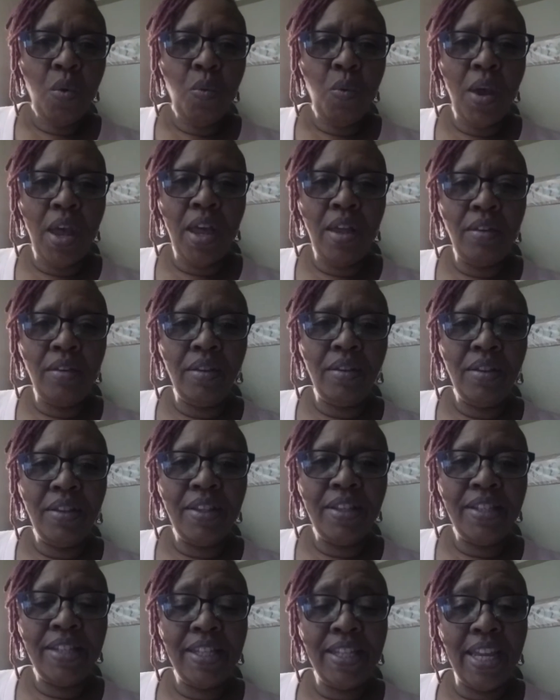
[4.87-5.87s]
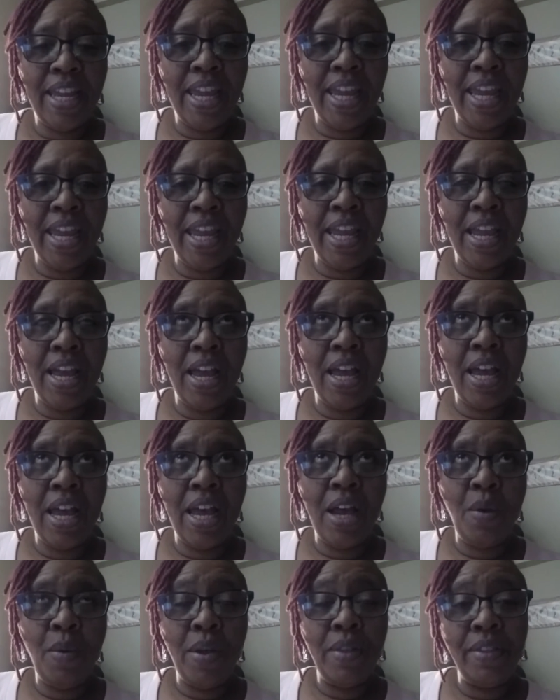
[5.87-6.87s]
Well, today,
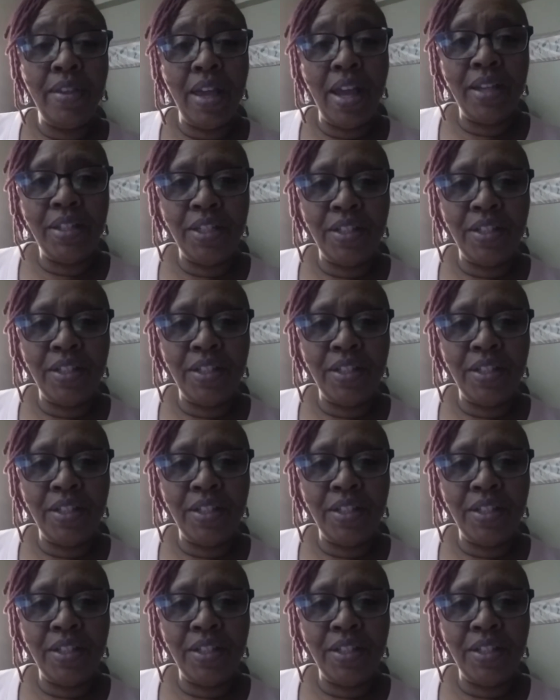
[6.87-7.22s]
I